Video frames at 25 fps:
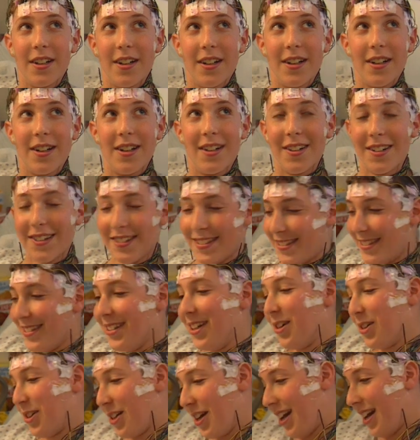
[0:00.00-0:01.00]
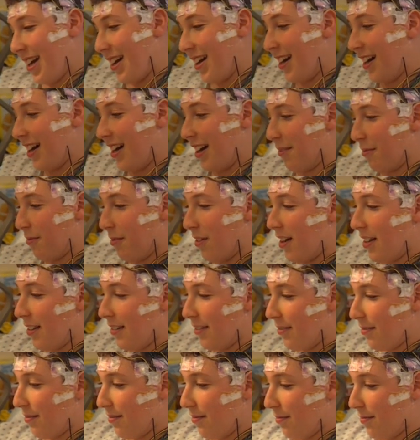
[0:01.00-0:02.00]
equipment, known as
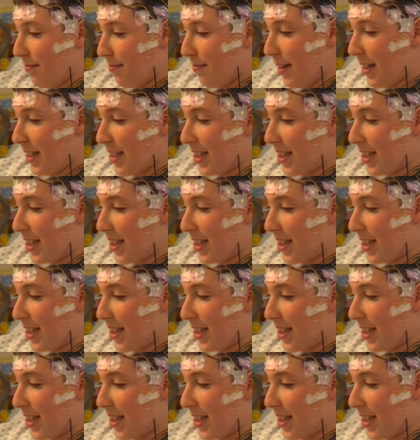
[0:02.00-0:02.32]
EEG,